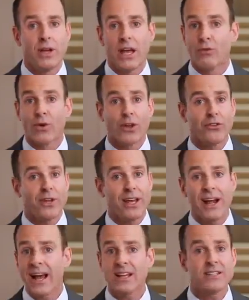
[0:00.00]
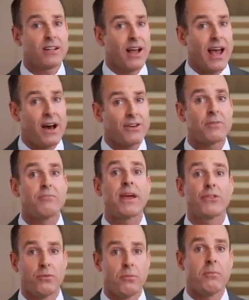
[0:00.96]
In real estate, I could sell a house and
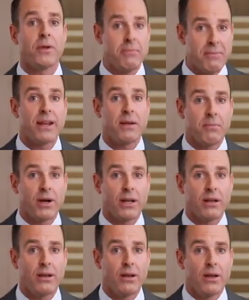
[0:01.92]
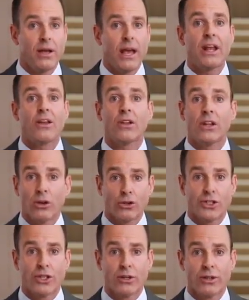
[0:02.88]
make some immediate money. In
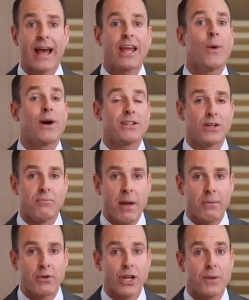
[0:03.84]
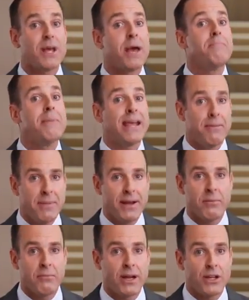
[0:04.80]
Legal Shield, I can go out and sell memberships and make
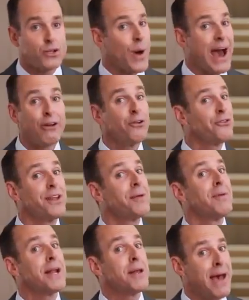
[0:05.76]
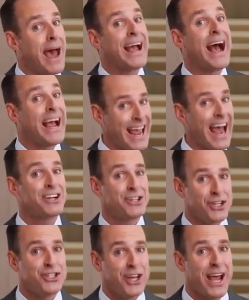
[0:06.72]
immediate money. So I don't send the money back. I
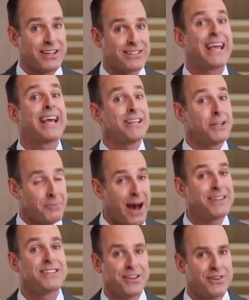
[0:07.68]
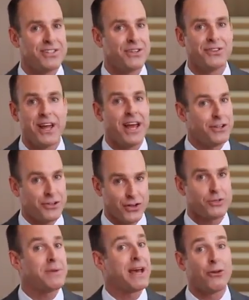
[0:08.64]
cash the checks. I get the deposits every single day.
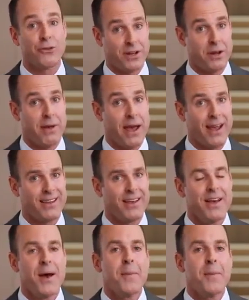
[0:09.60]
Trust me, I don't send them back.